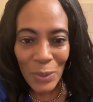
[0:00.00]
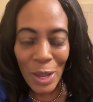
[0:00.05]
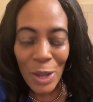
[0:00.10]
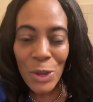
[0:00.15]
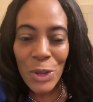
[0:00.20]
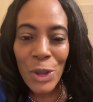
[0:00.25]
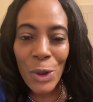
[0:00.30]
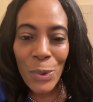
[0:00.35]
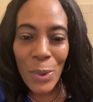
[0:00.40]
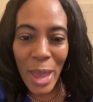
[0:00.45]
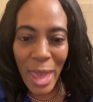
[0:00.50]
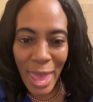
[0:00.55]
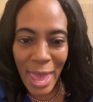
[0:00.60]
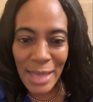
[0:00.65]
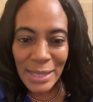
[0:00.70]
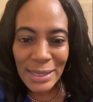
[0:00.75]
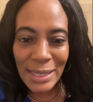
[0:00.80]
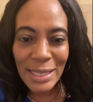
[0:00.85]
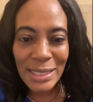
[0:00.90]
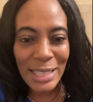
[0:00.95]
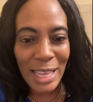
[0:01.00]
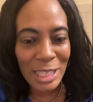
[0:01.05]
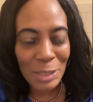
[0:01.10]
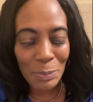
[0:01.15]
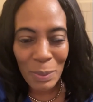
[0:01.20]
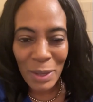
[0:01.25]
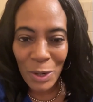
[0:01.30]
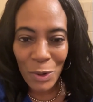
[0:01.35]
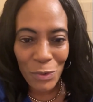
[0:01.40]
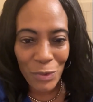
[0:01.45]
Your access has
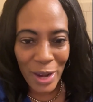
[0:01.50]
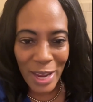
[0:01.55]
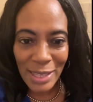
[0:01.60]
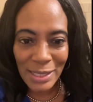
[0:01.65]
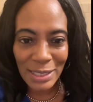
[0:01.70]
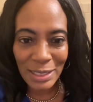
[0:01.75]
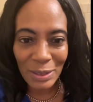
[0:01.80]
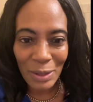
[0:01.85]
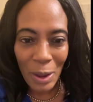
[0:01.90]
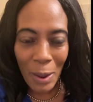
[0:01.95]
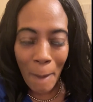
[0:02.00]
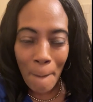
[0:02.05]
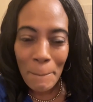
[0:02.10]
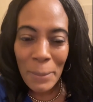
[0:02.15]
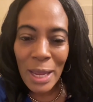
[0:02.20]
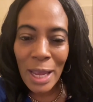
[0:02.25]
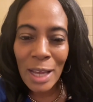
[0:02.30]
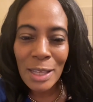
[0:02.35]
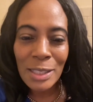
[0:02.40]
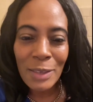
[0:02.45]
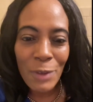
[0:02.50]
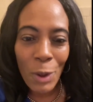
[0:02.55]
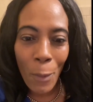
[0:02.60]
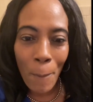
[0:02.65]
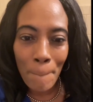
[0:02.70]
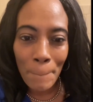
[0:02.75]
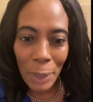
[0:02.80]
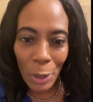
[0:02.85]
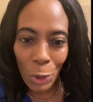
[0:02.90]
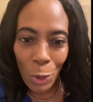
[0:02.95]
been granted because of your
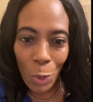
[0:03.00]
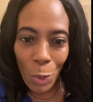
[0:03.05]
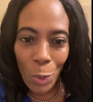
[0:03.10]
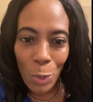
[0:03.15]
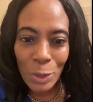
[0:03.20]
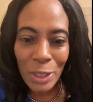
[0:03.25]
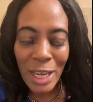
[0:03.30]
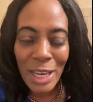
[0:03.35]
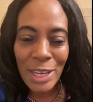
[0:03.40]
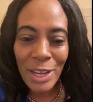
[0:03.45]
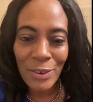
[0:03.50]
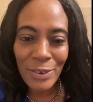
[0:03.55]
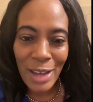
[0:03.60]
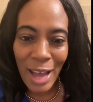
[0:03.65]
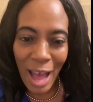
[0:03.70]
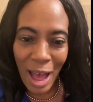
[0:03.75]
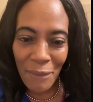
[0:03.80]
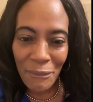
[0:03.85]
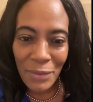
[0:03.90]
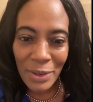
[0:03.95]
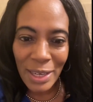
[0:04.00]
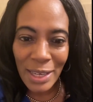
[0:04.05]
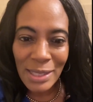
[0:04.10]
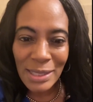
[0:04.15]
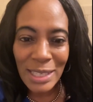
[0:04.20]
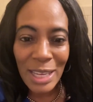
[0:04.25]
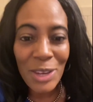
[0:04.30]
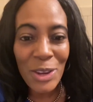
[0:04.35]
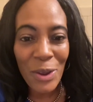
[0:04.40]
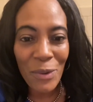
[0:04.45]
bold and your confidence
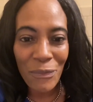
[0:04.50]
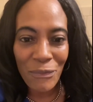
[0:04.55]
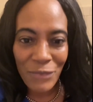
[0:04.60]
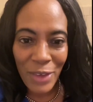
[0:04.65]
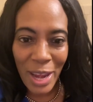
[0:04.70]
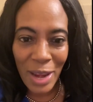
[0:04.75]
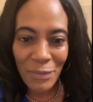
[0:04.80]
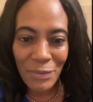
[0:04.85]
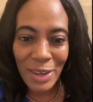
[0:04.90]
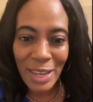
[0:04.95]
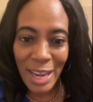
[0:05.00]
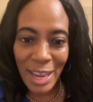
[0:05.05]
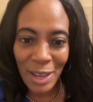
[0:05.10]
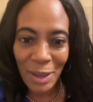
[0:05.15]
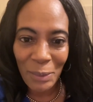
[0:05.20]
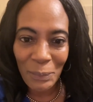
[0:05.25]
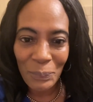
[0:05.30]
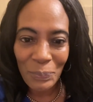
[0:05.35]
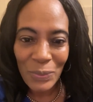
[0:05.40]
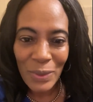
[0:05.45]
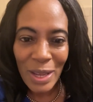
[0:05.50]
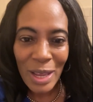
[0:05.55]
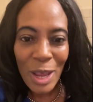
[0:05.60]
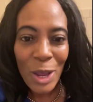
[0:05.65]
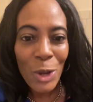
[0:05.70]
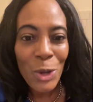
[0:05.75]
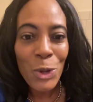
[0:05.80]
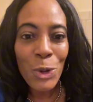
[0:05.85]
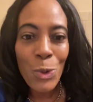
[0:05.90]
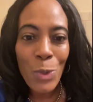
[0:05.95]
and your faith in Him.
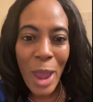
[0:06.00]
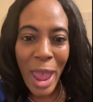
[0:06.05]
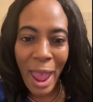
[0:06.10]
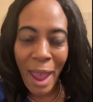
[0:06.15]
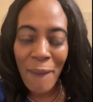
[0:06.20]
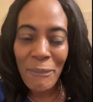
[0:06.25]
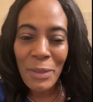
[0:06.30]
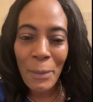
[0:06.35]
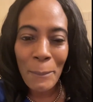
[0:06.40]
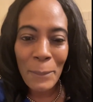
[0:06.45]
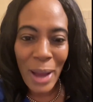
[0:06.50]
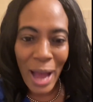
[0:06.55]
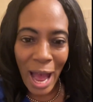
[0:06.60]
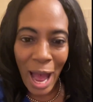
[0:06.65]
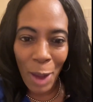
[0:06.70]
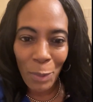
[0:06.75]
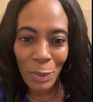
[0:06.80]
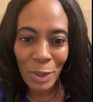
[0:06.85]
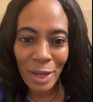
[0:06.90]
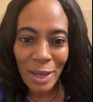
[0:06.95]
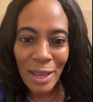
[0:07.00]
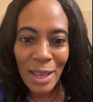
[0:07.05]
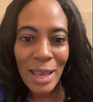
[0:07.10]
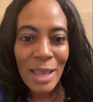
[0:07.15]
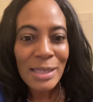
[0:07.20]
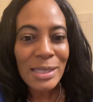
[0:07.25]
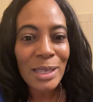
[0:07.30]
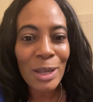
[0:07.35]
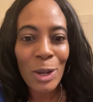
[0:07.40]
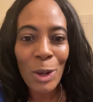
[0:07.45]
You have the power
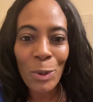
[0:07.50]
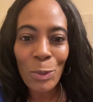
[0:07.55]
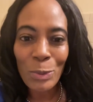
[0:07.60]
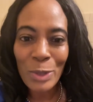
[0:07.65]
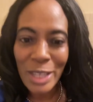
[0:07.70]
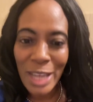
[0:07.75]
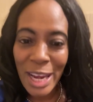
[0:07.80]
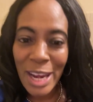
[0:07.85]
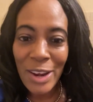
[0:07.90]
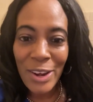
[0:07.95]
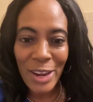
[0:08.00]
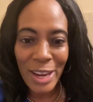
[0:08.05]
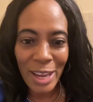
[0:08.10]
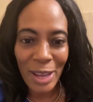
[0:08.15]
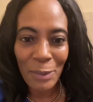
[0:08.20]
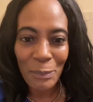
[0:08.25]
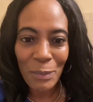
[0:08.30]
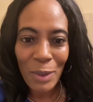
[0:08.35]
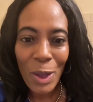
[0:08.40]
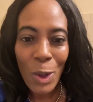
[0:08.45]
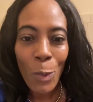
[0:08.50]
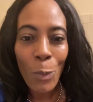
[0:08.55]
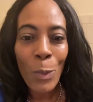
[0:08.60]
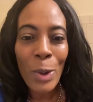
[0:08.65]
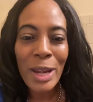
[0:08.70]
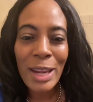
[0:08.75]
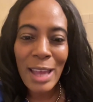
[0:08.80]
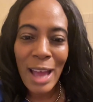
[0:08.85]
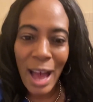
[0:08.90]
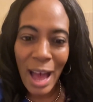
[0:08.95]
to go near Him
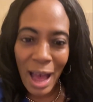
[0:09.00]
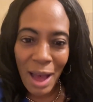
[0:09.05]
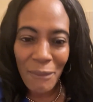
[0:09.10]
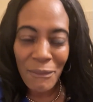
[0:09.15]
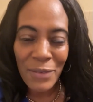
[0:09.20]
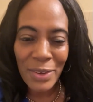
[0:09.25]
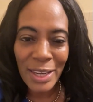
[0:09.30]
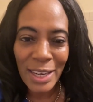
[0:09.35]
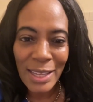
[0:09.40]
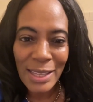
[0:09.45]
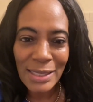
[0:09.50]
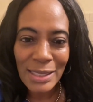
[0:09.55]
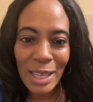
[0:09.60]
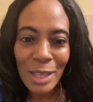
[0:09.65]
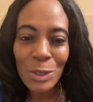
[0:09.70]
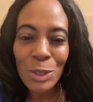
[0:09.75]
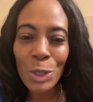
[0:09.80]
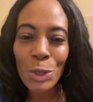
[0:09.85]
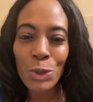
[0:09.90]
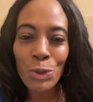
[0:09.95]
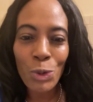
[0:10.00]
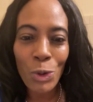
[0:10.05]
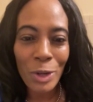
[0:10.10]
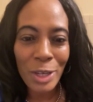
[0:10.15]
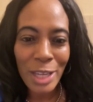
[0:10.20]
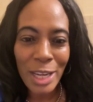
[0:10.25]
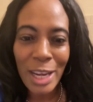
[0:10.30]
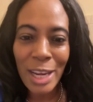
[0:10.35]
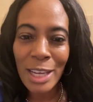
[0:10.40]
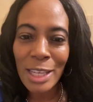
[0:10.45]
with confidence, to draw
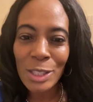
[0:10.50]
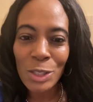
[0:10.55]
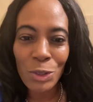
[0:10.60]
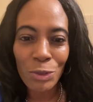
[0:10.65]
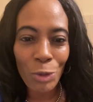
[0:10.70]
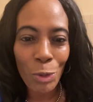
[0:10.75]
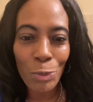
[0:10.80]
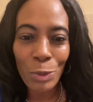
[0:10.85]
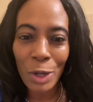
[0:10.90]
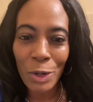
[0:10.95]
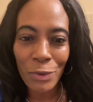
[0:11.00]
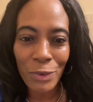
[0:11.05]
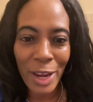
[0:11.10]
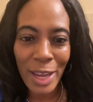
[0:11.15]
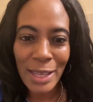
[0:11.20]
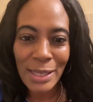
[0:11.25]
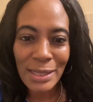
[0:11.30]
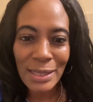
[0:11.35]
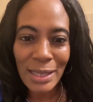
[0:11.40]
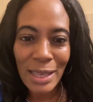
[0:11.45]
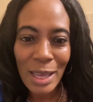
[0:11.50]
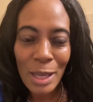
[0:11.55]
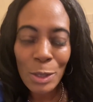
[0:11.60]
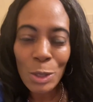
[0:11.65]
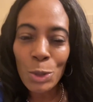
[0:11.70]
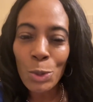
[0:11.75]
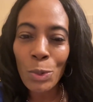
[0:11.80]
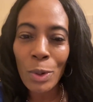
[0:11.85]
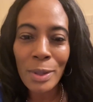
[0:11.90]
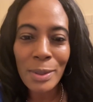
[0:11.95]
near His throne of grace,
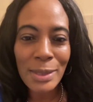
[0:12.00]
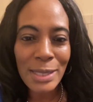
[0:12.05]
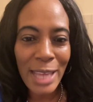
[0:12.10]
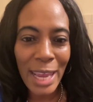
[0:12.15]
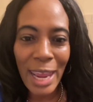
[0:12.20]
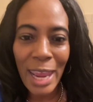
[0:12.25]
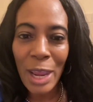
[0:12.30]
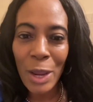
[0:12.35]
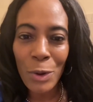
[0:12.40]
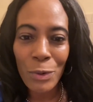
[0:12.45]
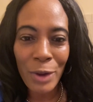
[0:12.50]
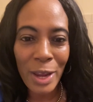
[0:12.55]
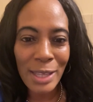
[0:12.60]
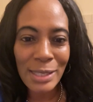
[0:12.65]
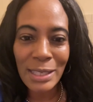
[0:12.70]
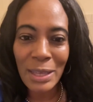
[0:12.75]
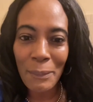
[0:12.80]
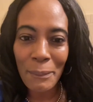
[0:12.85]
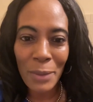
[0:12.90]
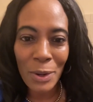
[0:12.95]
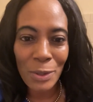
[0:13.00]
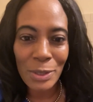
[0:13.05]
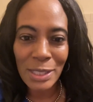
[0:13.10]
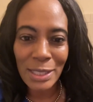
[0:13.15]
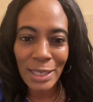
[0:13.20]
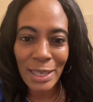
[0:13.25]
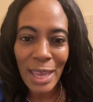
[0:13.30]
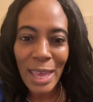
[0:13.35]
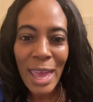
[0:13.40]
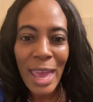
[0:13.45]
to obtain grace and mercy
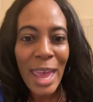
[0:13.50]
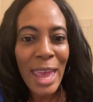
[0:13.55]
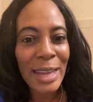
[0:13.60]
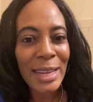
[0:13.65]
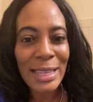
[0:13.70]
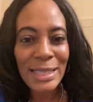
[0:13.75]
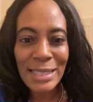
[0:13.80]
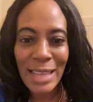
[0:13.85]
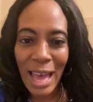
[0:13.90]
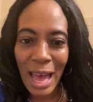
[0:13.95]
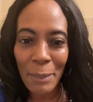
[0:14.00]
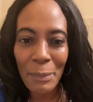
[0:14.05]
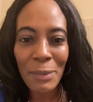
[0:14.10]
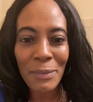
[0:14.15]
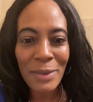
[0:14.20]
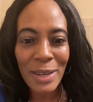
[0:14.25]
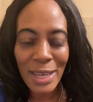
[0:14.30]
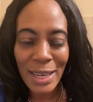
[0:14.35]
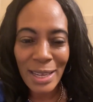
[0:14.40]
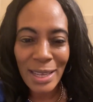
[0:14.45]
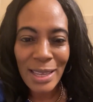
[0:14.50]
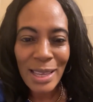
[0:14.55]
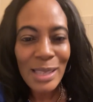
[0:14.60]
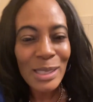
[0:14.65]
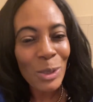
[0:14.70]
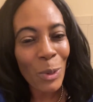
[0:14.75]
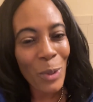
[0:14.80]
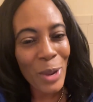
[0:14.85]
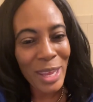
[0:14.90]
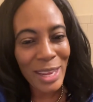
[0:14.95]
in the time of need
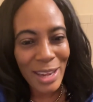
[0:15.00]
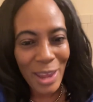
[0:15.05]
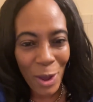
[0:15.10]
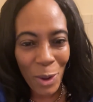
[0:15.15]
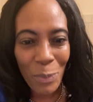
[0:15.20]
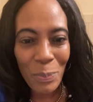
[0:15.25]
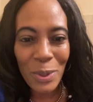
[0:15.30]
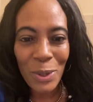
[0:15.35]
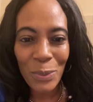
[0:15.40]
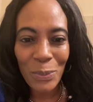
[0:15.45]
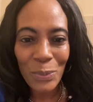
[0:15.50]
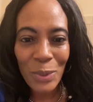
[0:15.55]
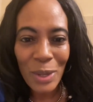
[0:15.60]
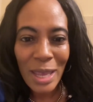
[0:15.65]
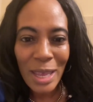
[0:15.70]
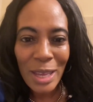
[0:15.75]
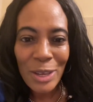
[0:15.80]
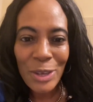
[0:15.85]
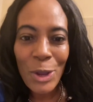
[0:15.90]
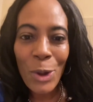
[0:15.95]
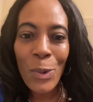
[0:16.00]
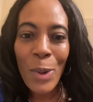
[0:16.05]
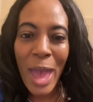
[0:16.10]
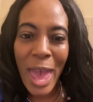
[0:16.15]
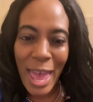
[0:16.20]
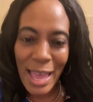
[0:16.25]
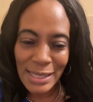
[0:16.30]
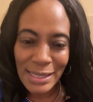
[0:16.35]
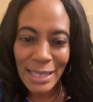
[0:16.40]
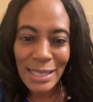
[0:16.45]
so He can help you. Your
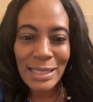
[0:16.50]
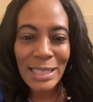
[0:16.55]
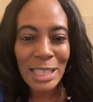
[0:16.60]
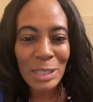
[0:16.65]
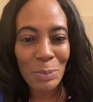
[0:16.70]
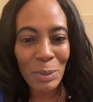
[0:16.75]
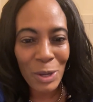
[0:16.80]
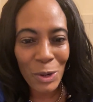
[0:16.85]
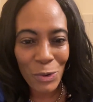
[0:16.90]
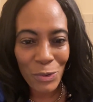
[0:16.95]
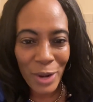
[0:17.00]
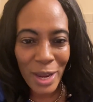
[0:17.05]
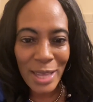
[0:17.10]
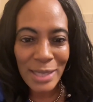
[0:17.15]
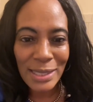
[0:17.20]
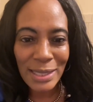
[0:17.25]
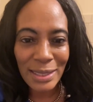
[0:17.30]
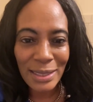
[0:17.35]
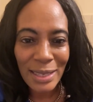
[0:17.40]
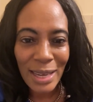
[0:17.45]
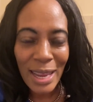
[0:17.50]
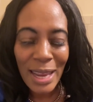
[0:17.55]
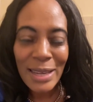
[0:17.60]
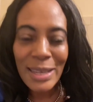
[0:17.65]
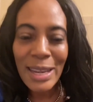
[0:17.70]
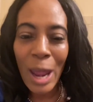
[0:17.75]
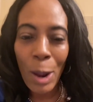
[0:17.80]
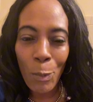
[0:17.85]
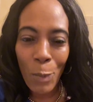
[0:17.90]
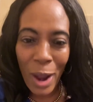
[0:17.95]
access has been granted.
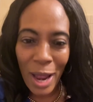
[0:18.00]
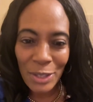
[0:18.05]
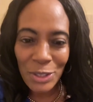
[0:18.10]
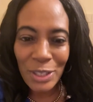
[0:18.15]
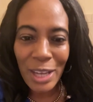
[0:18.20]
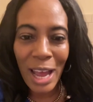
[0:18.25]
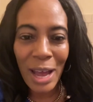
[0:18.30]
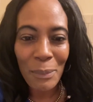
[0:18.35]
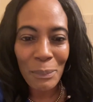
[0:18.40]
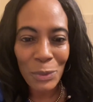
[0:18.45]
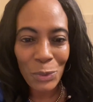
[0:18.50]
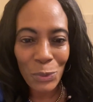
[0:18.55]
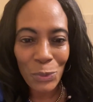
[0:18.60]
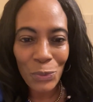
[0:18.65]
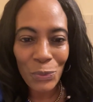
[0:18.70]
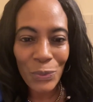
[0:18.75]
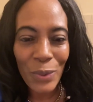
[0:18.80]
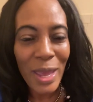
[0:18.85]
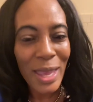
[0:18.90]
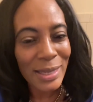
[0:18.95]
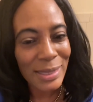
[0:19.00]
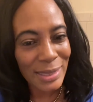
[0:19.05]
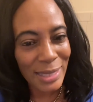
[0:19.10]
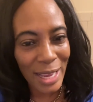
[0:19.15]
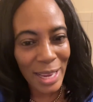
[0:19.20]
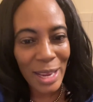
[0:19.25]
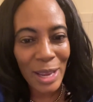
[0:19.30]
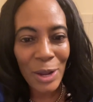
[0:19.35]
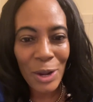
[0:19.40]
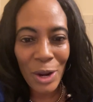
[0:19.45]
Now watch God move and stay
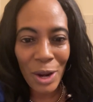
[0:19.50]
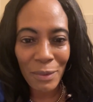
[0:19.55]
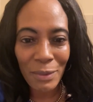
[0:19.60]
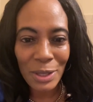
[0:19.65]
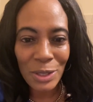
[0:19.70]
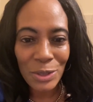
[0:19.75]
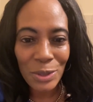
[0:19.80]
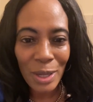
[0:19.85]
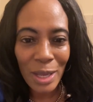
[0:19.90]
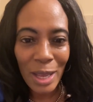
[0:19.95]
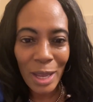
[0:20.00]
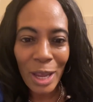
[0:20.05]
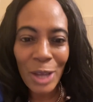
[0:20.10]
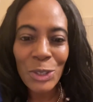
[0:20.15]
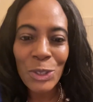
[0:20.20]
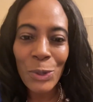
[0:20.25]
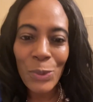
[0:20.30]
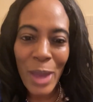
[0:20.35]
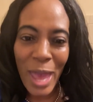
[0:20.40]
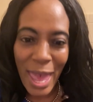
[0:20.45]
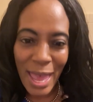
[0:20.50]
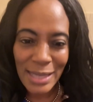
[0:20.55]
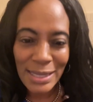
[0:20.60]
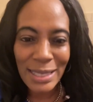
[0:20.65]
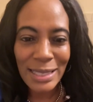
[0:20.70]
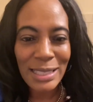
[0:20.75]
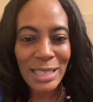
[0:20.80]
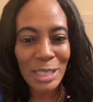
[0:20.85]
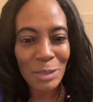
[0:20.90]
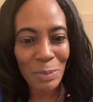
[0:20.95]
encouraged because your
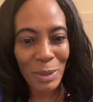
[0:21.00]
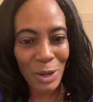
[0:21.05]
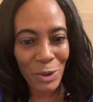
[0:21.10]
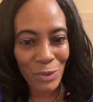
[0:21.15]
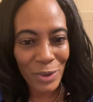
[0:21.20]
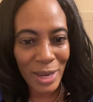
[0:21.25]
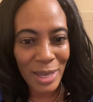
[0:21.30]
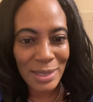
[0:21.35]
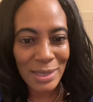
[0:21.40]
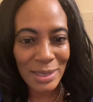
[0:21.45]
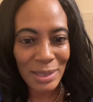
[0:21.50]
access has been granted.